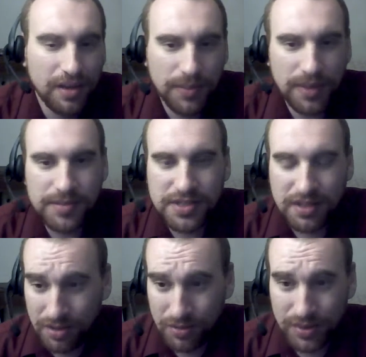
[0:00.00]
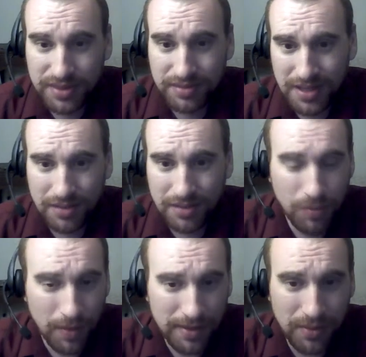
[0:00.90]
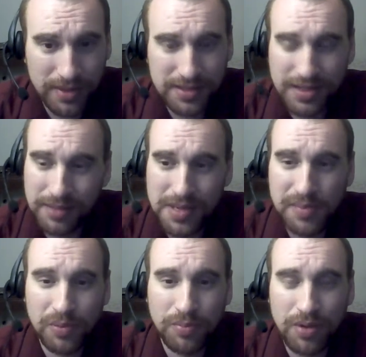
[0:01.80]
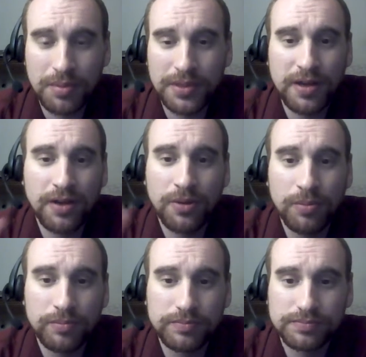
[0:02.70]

But I'm just going to go with, one of the ones that people probably know